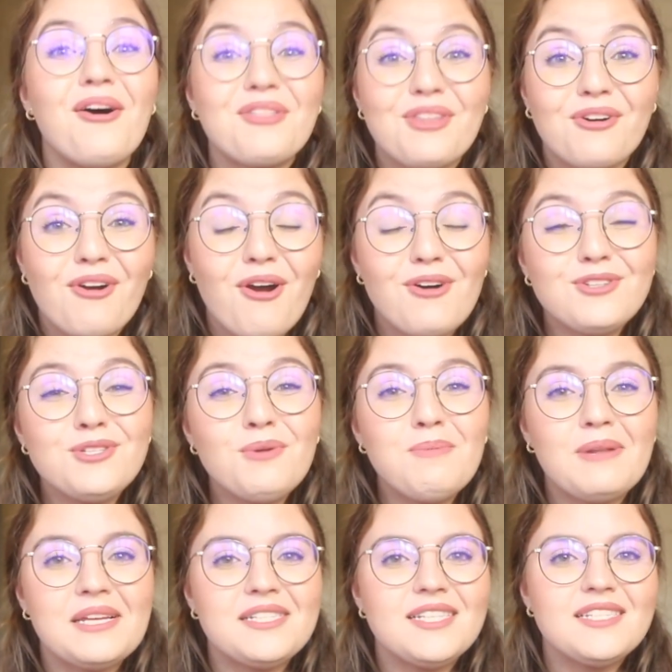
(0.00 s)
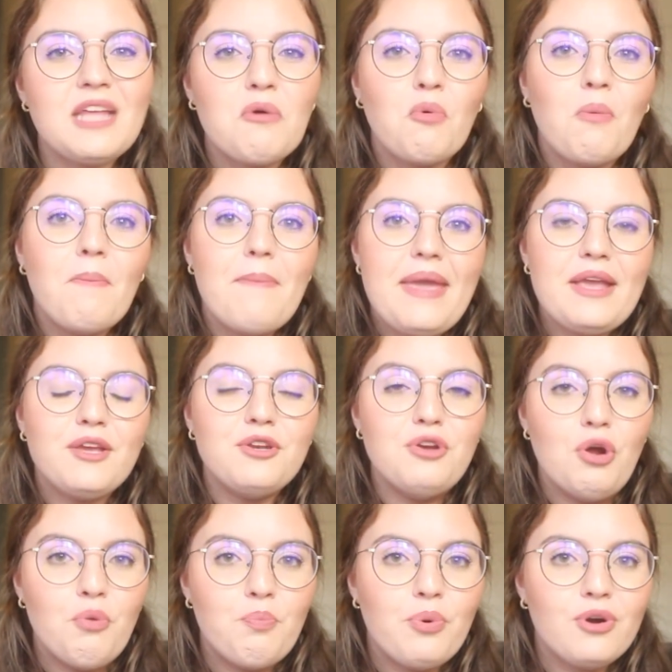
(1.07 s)
There are also places that will make
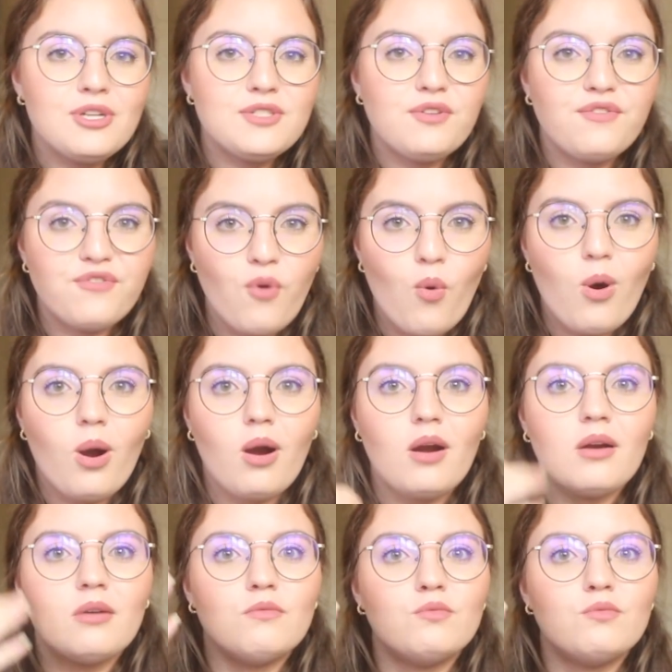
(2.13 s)
notebooks for